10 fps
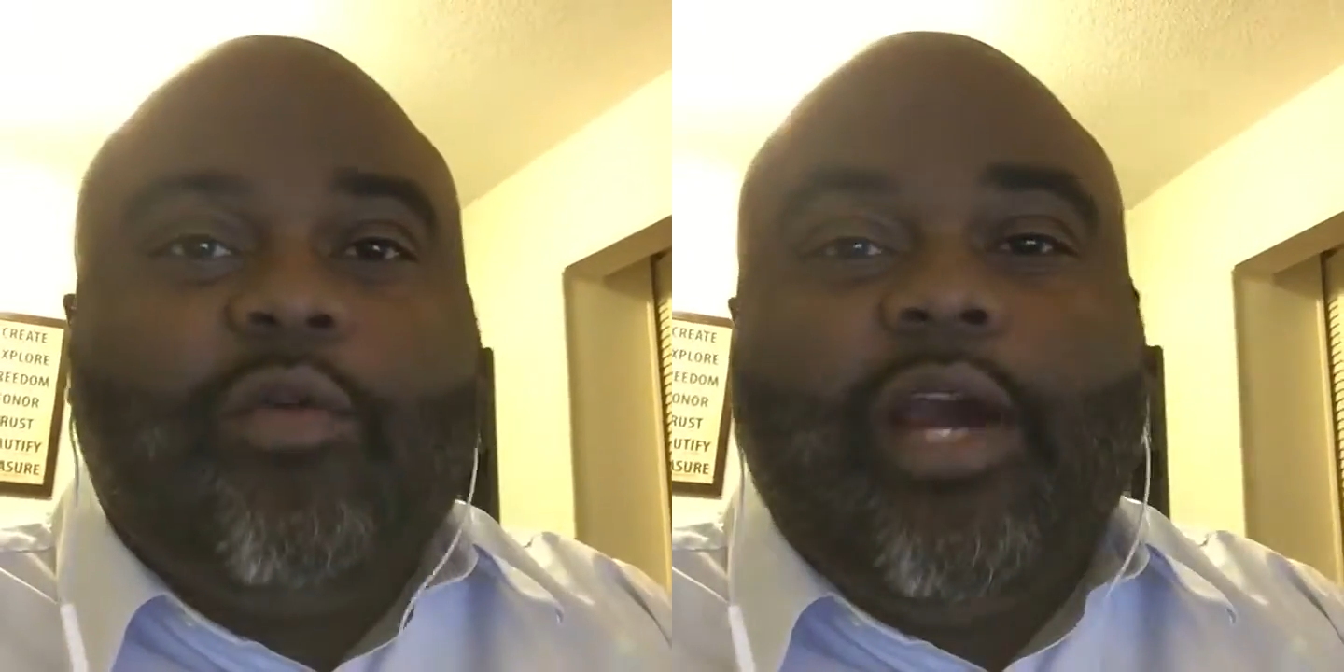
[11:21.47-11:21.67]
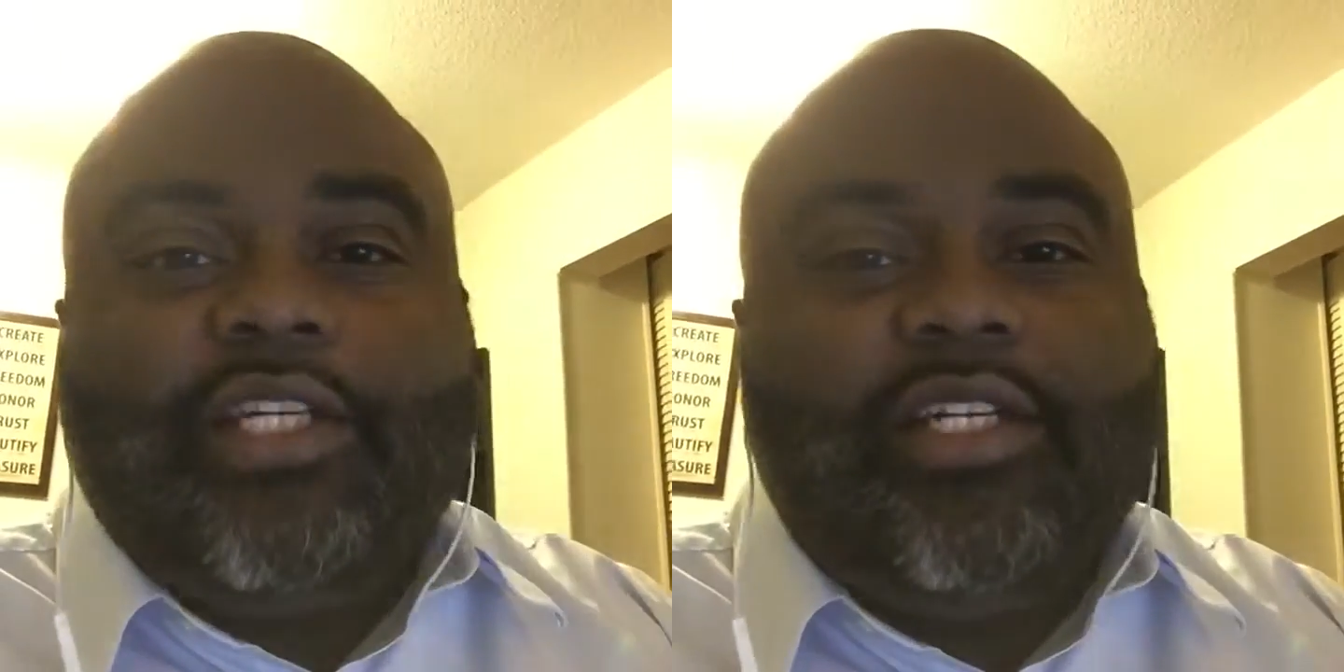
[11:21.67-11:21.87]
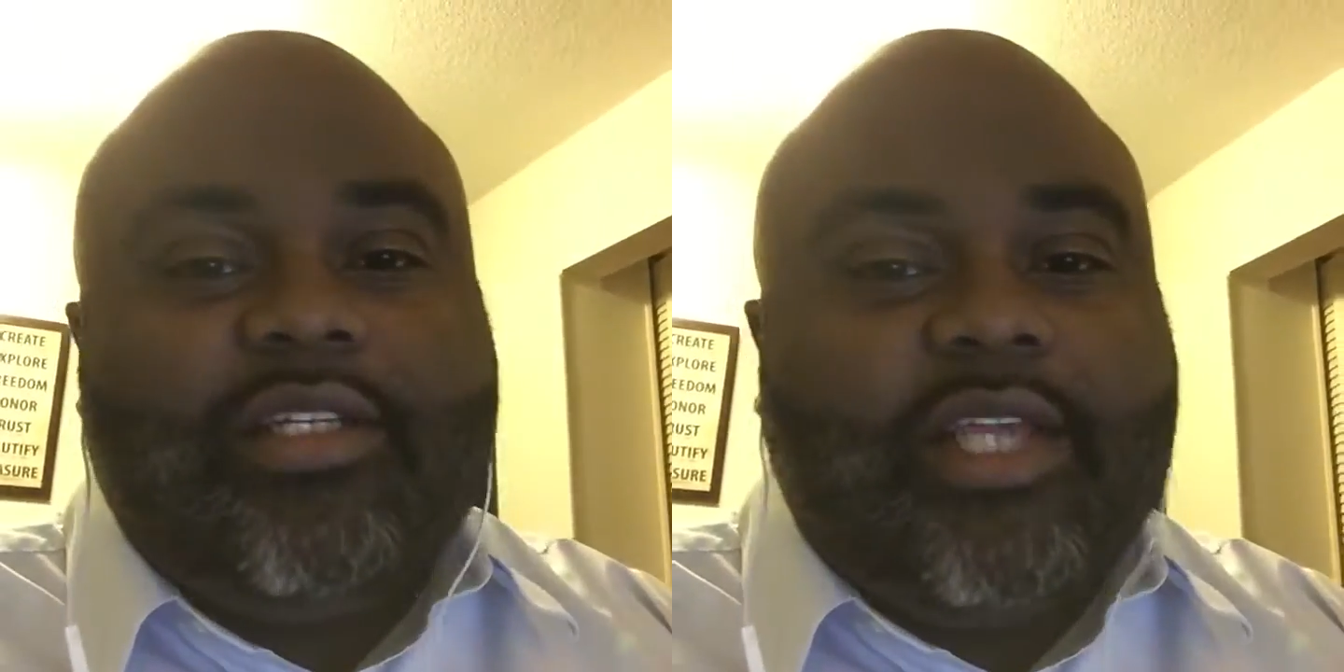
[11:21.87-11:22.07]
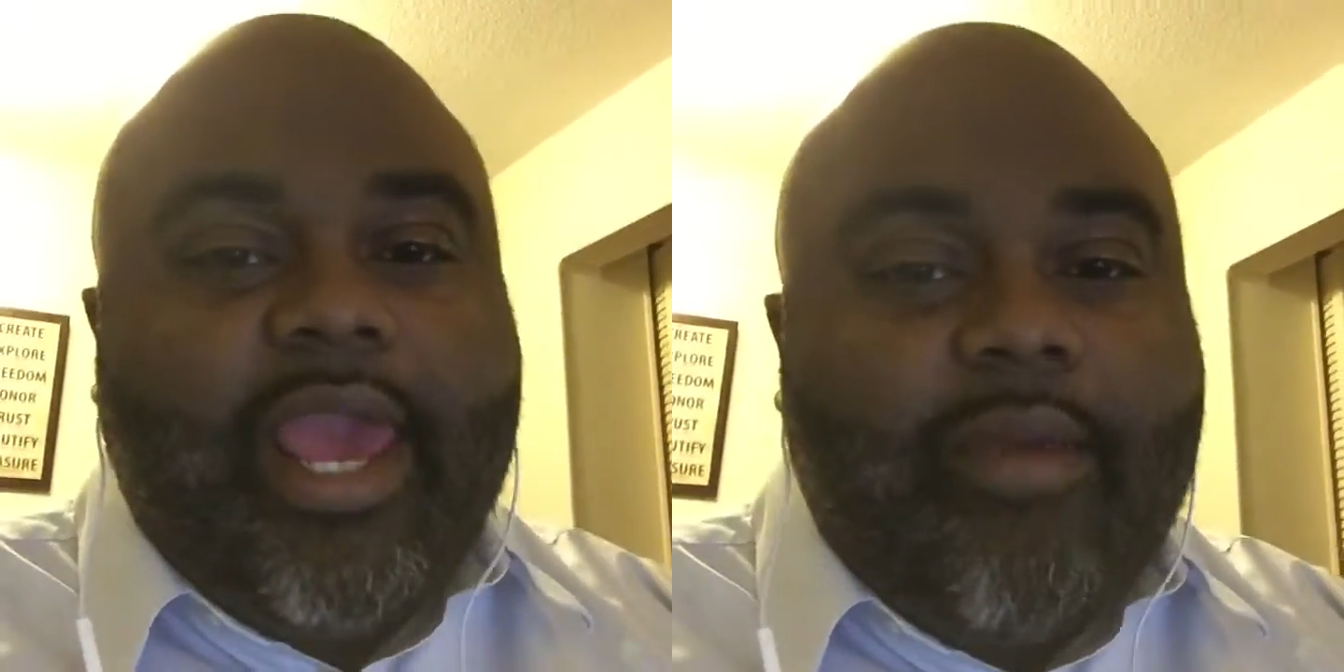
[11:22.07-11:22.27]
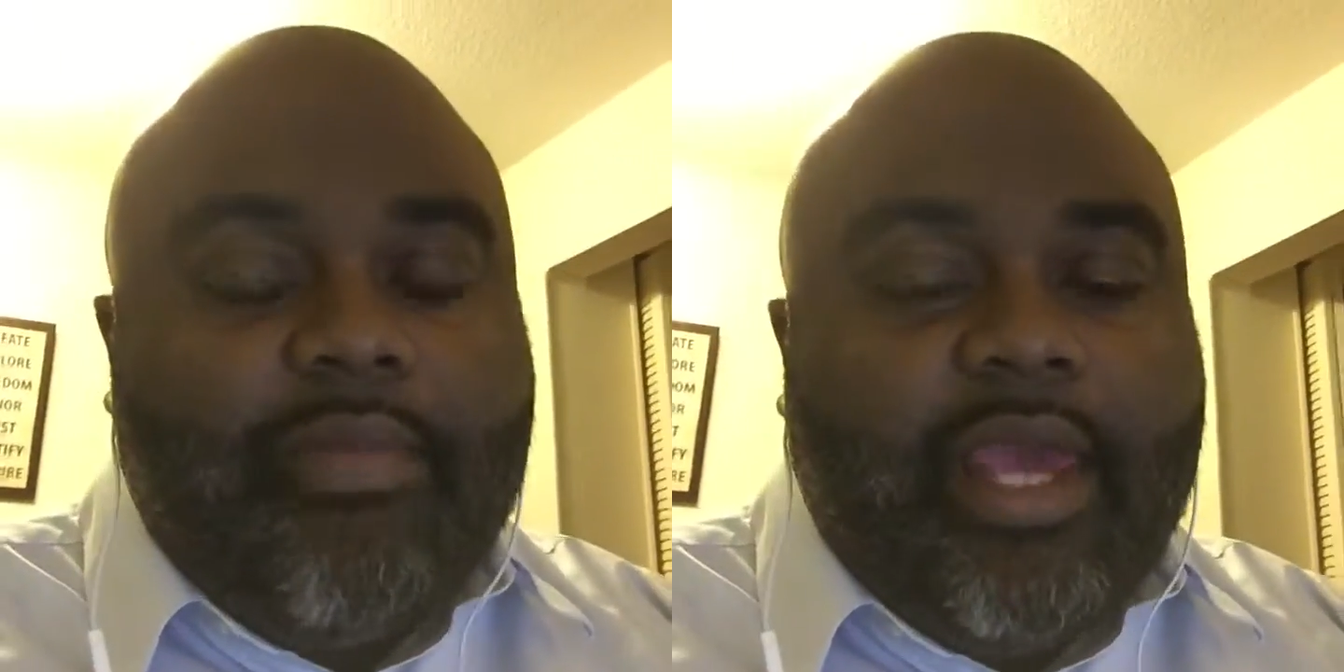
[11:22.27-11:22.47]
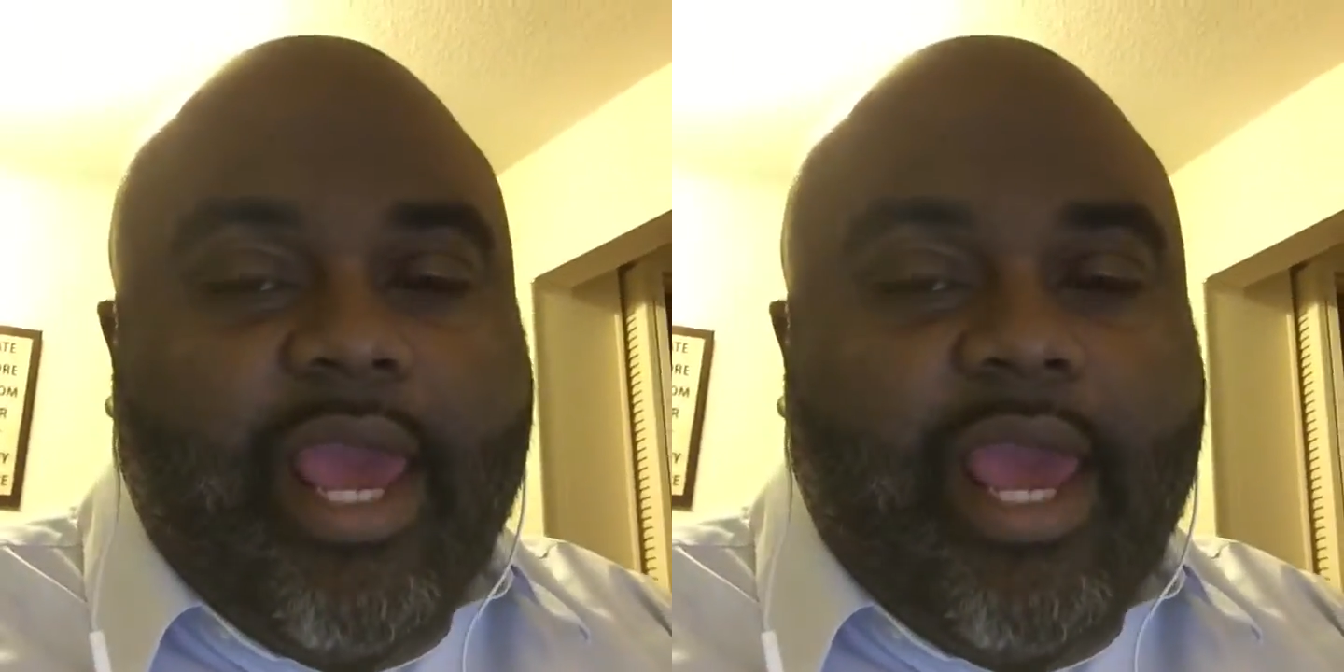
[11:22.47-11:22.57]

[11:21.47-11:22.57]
questions can be